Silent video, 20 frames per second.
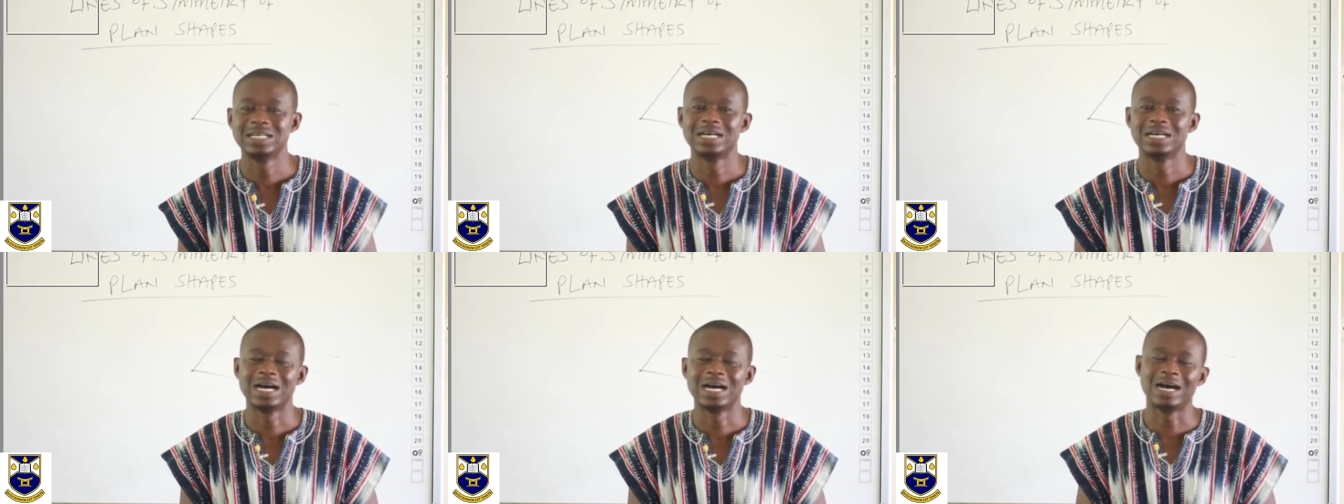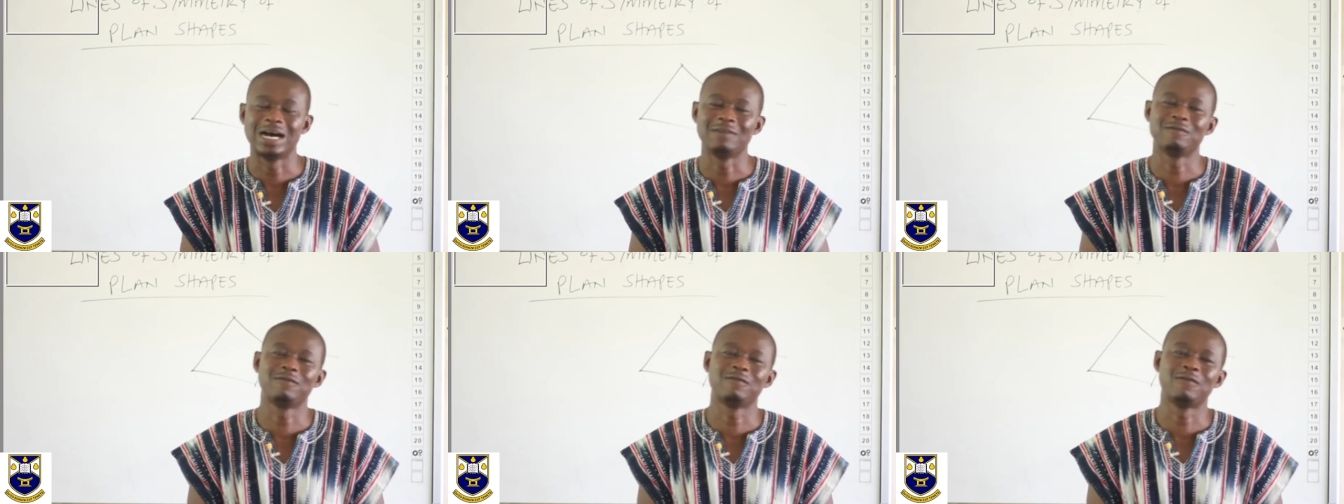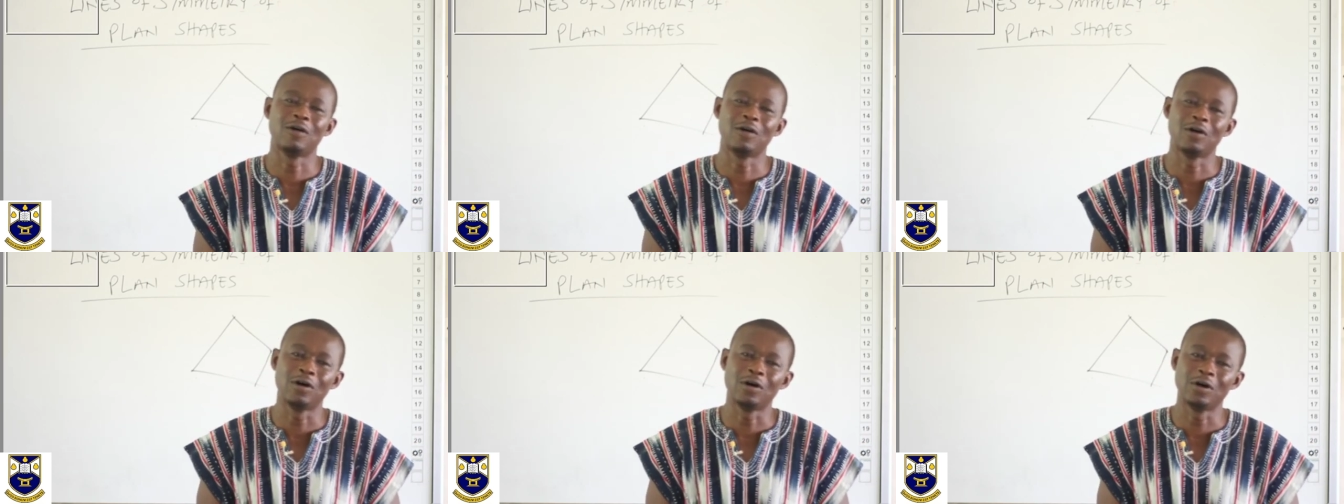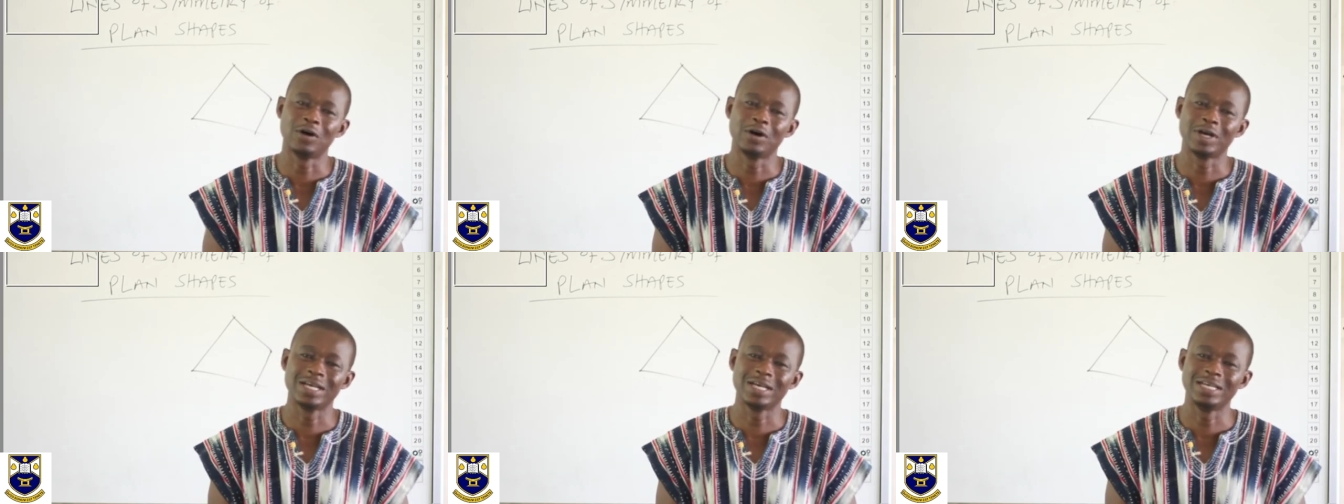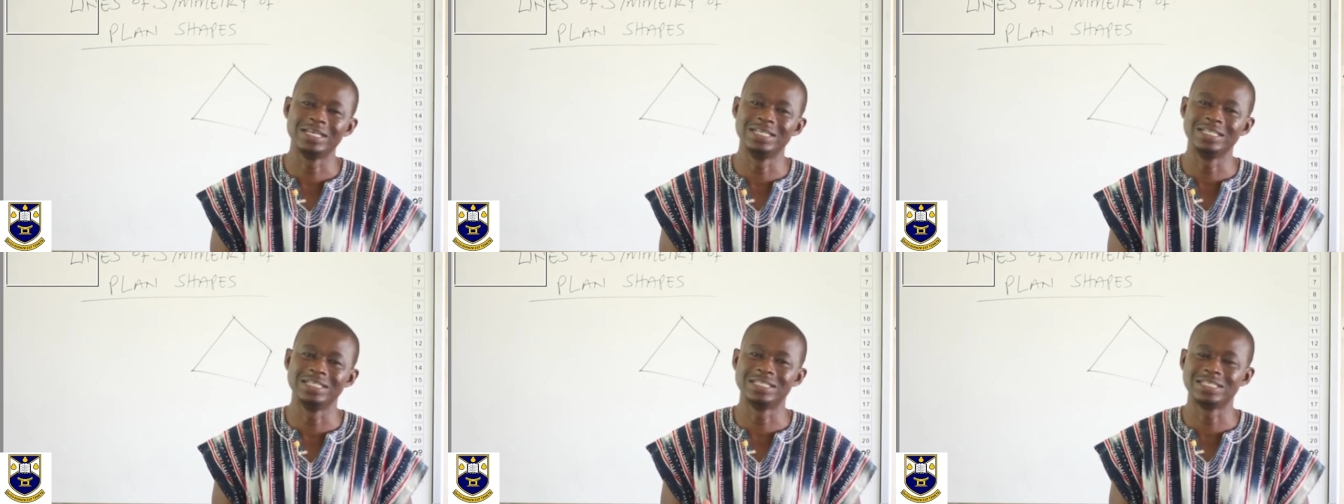have 4
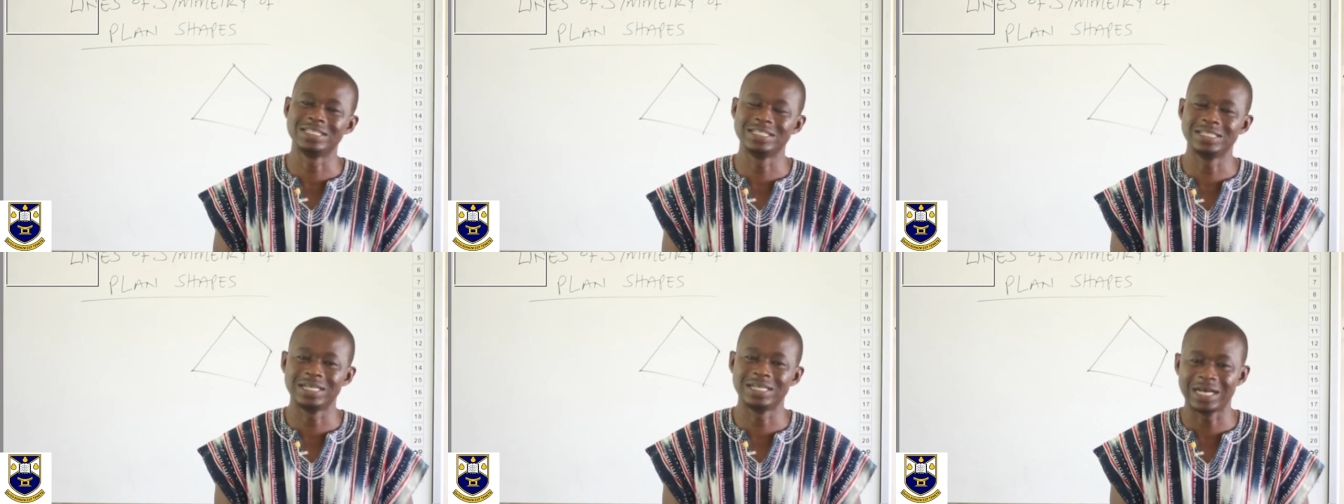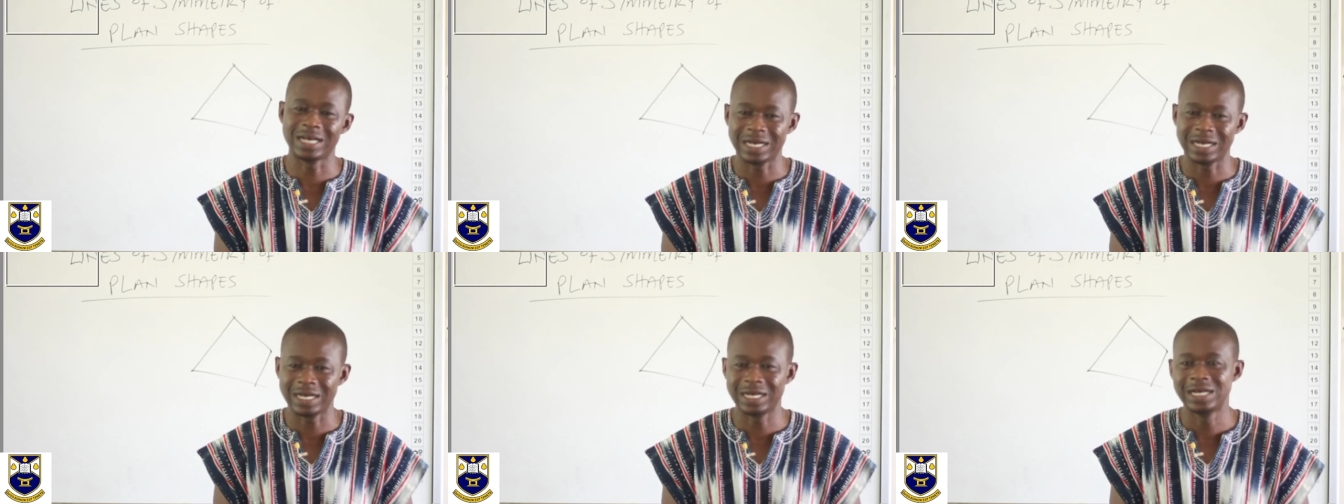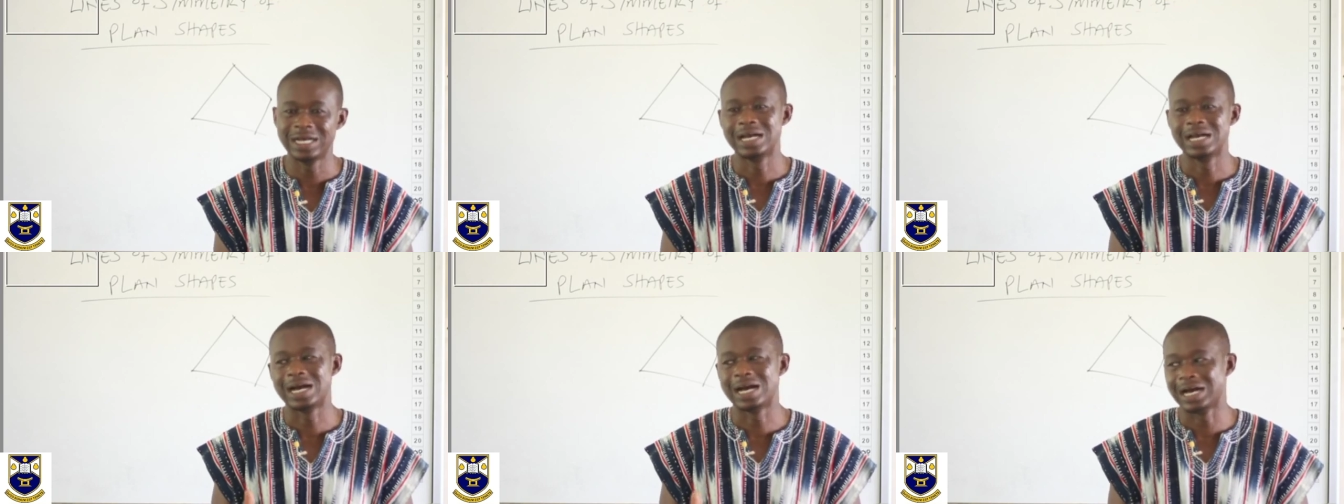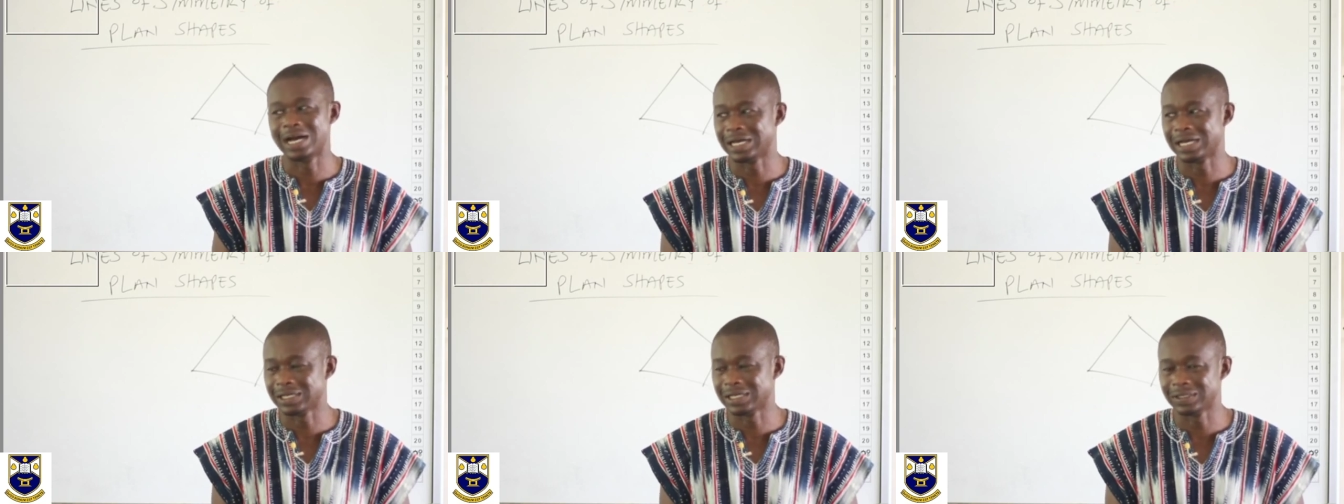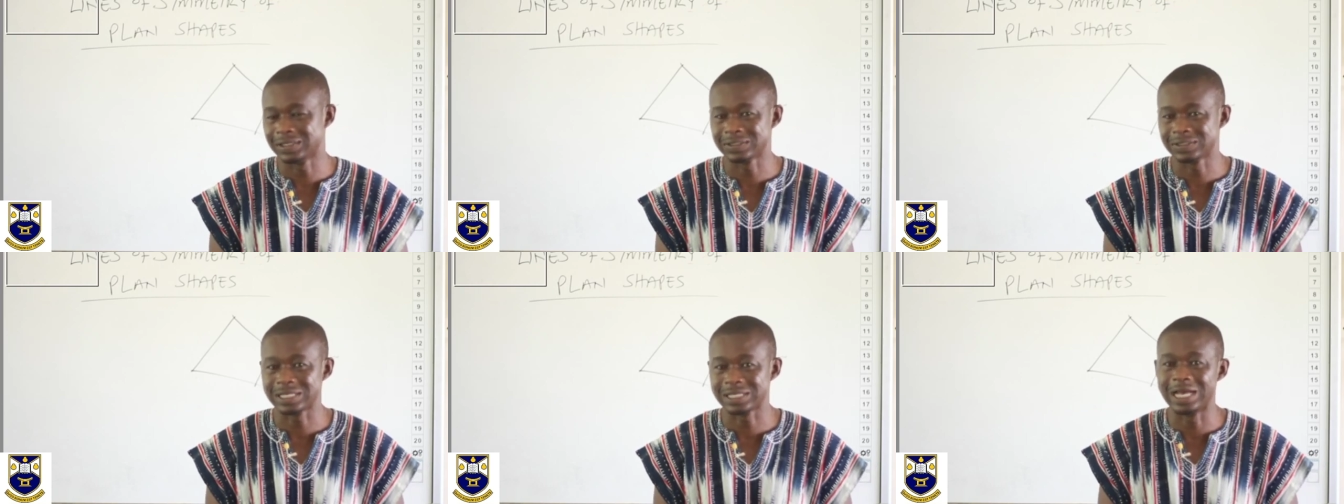interior
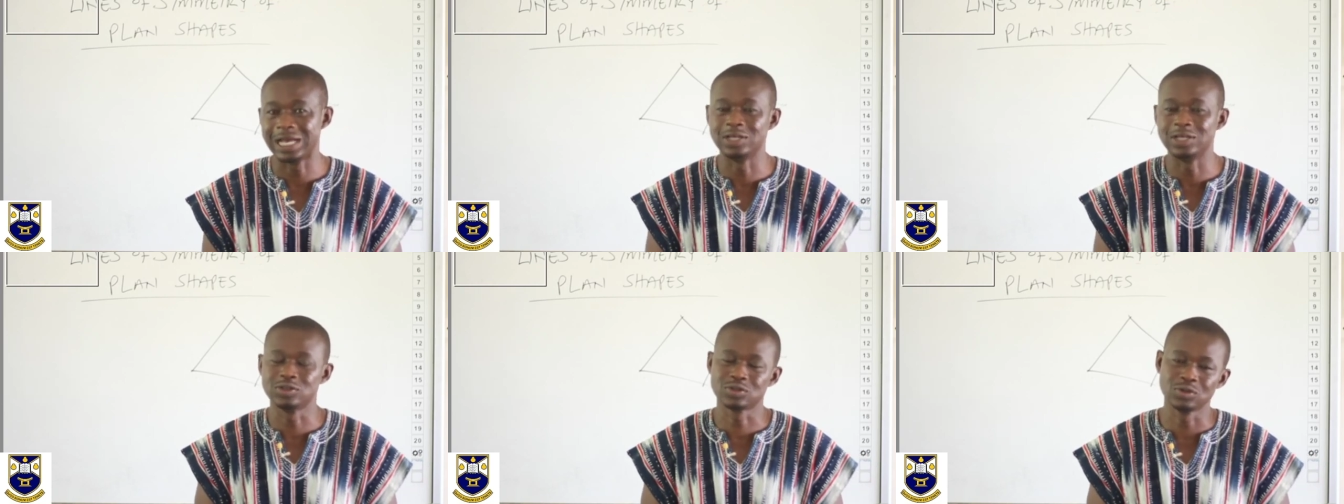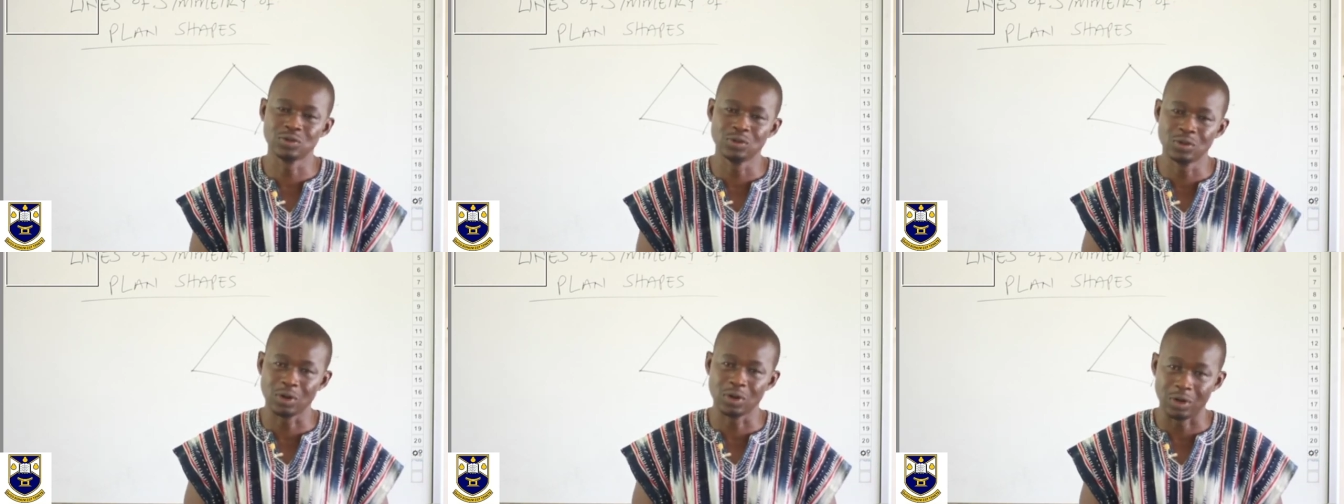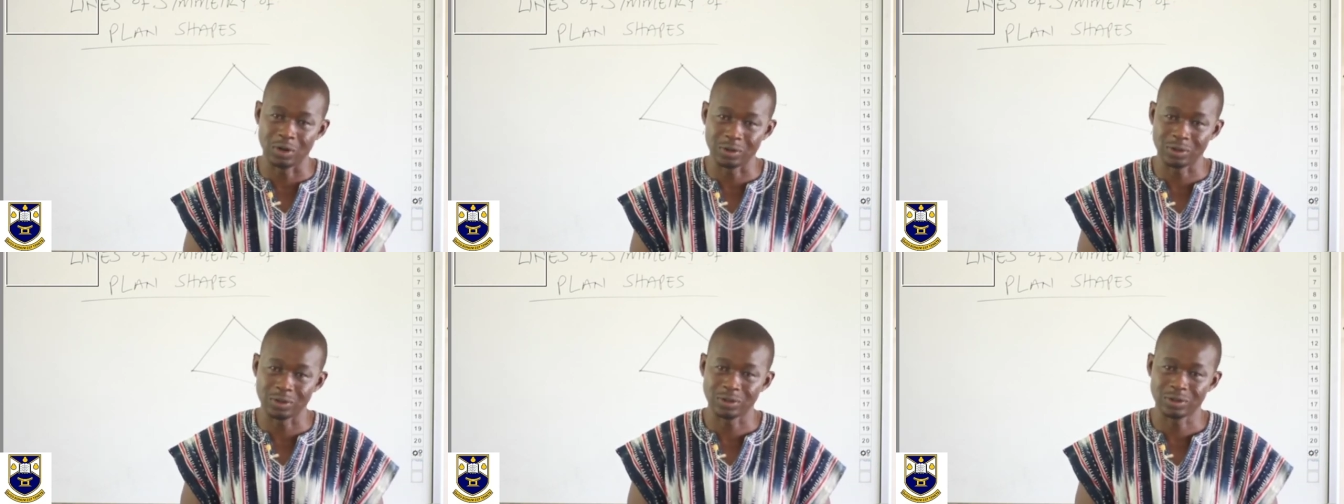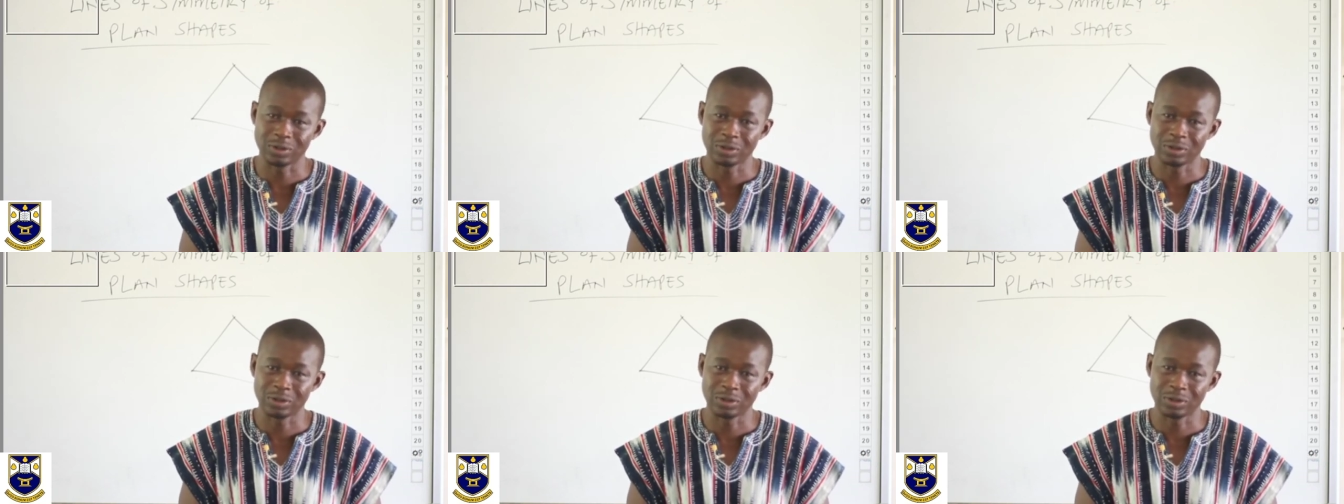angles, and so on.